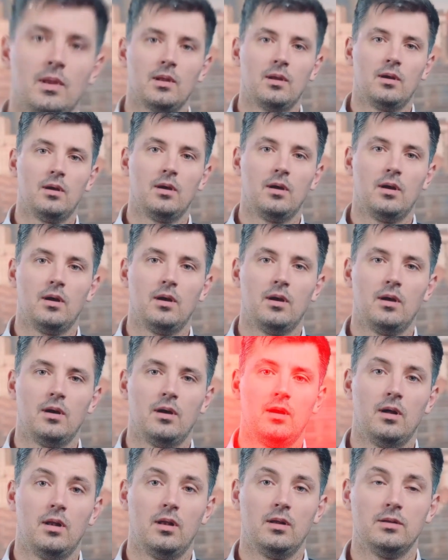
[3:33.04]
Ricky said
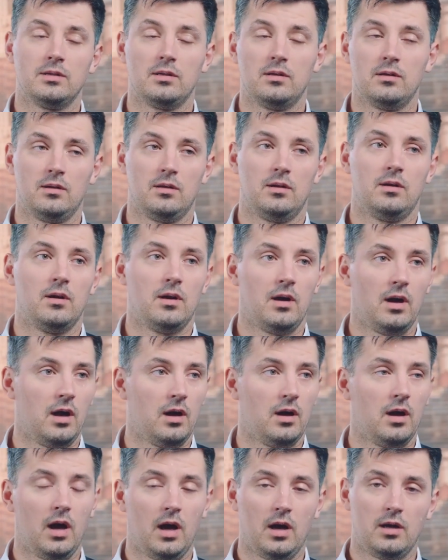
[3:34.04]
she was distraught
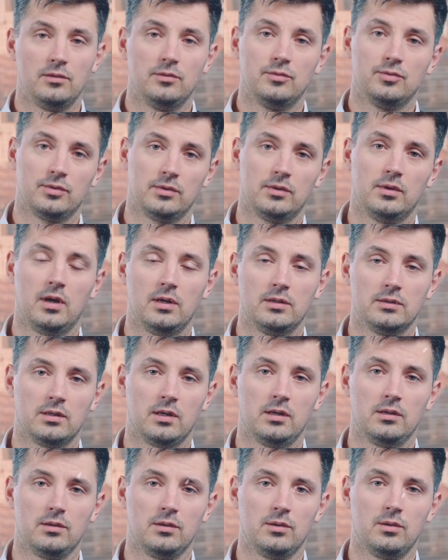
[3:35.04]
whenever I went to work,
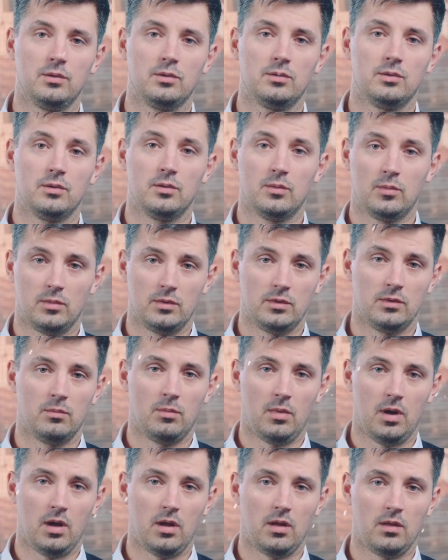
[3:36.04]
when she had never minded
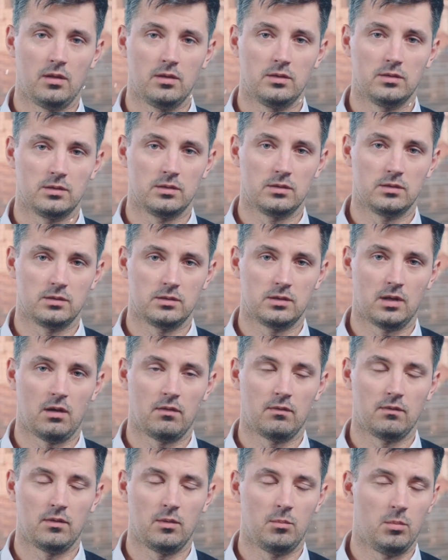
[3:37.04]
before, the
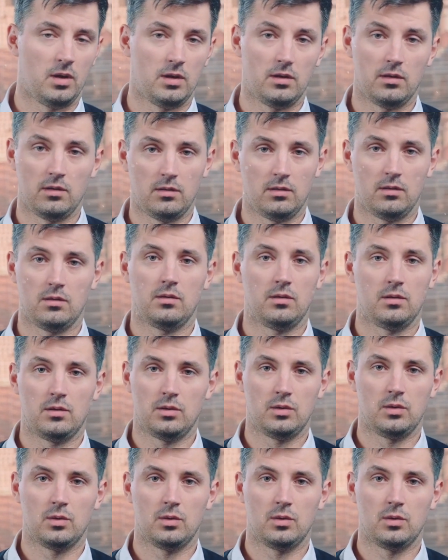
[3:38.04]
mom-to-be revealed.